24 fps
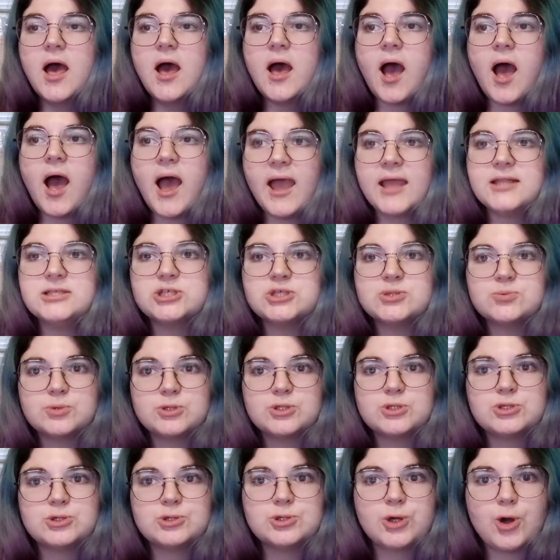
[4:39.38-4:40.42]
I just
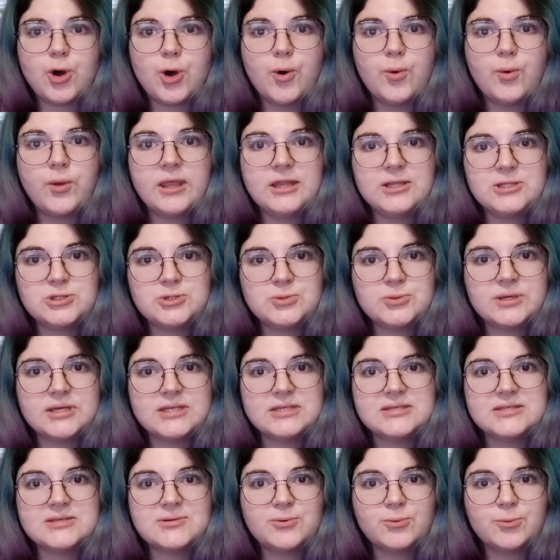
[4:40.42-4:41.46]
want to go into
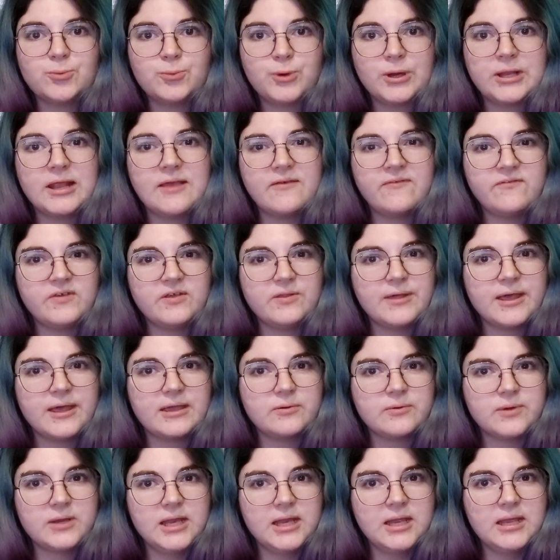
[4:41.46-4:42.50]
it when I feel
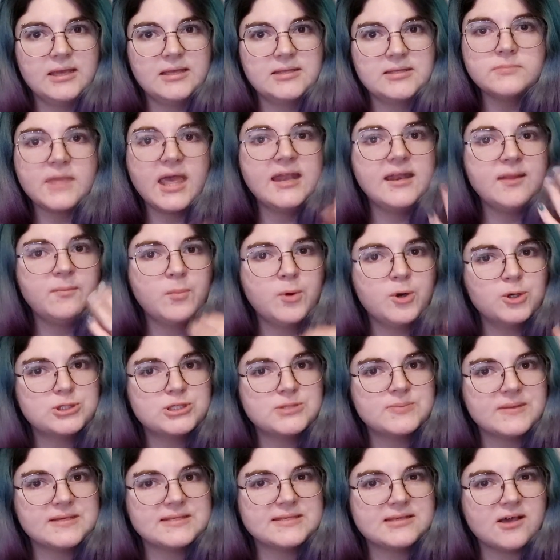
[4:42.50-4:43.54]
like reading it and
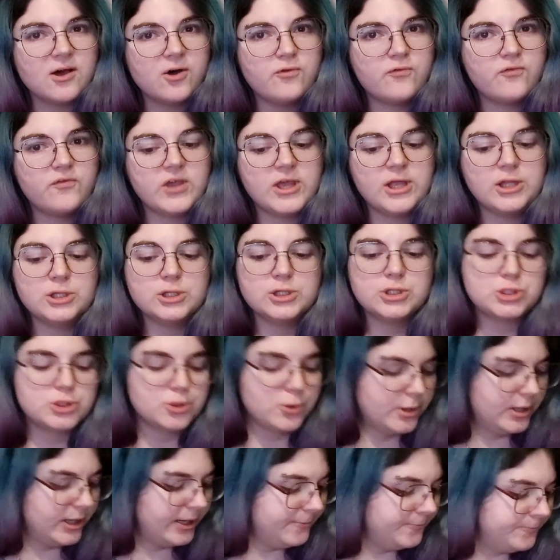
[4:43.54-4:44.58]
immerse myself in the
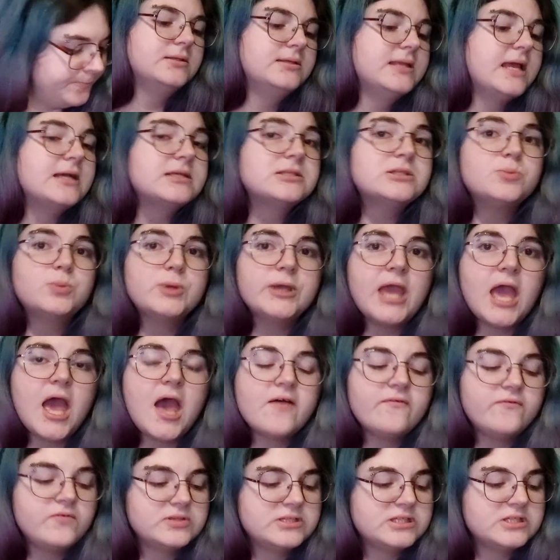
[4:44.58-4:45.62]
story. Next, we
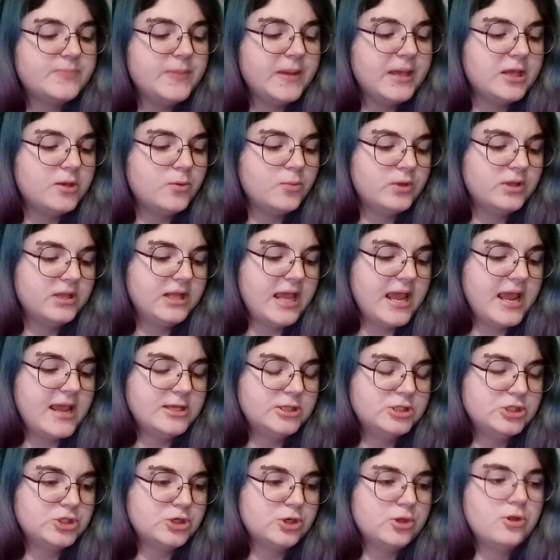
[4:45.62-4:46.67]
have Speaking with the
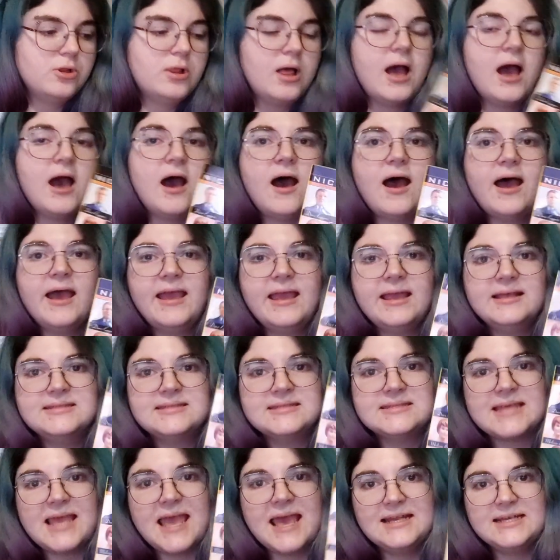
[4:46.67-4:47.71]
Angel.
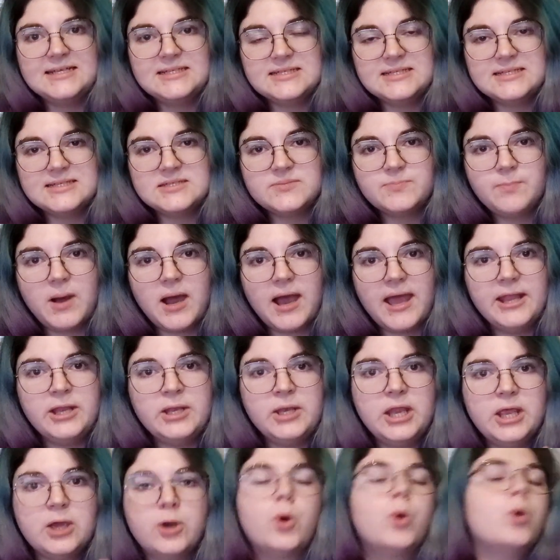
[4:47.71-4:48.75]
It's edited by
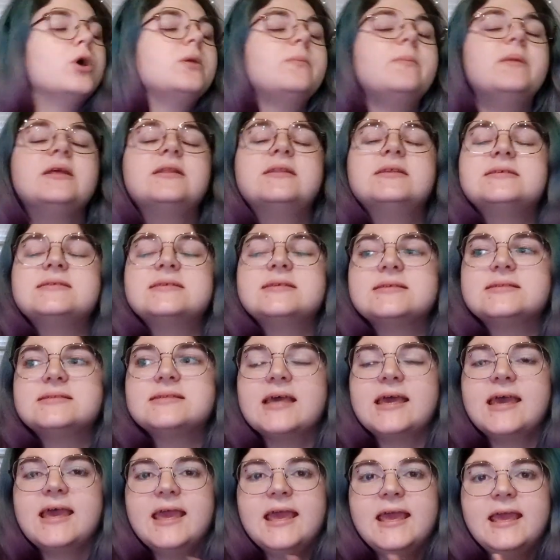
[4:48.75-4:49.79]
Nick Hornby. This is
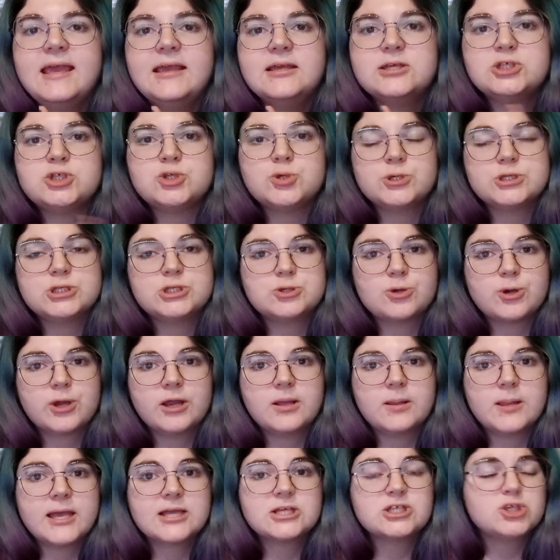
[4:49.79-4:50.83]
a short story
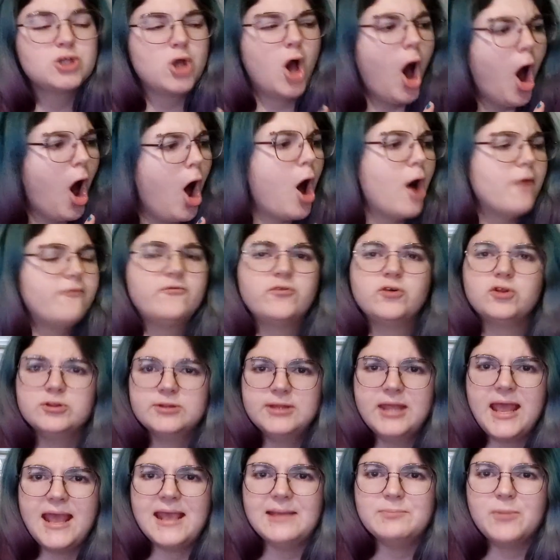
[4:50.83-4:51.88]
collection. Awful
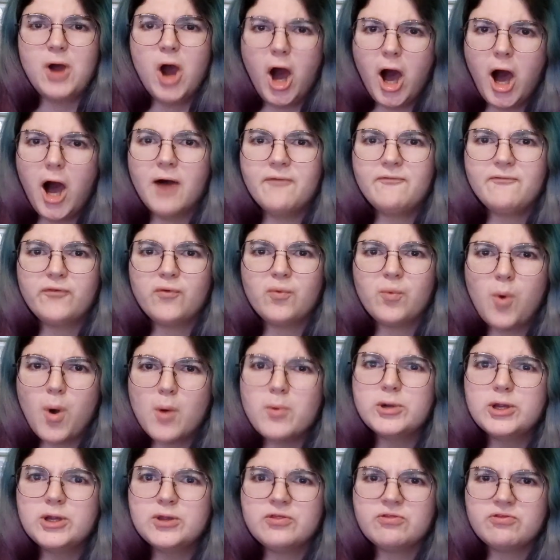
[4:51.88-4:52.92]
name. Awful. What
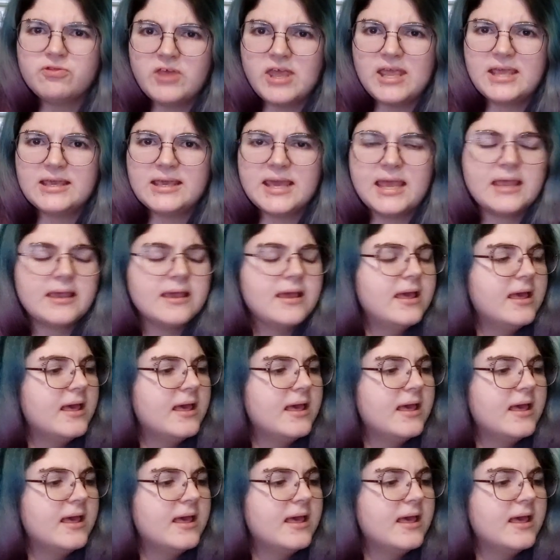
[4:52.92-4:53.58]
were you thinking?